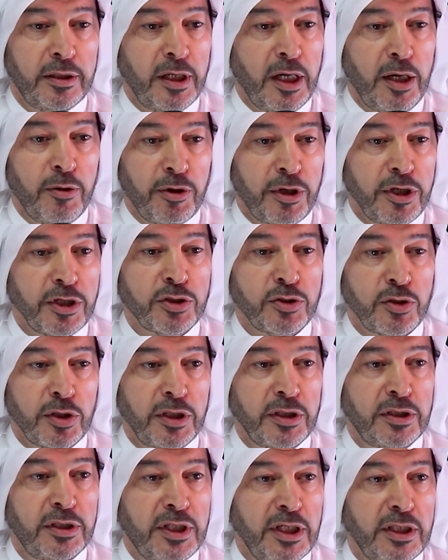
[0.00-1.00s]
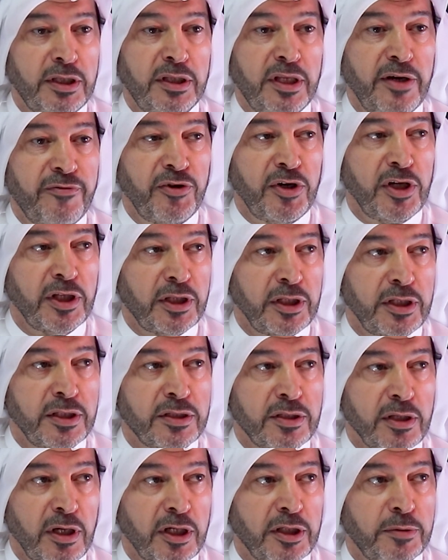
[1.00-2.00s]
our history did definitely
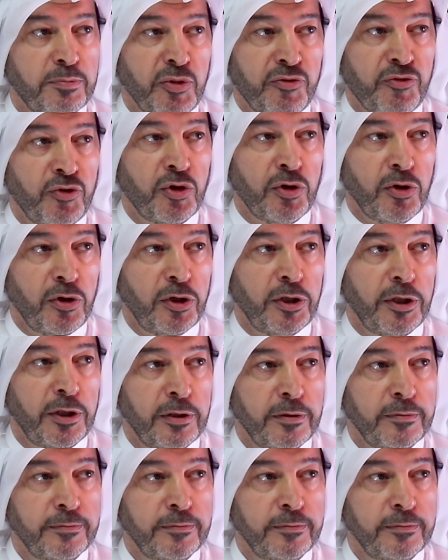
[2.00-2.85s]
start before oil.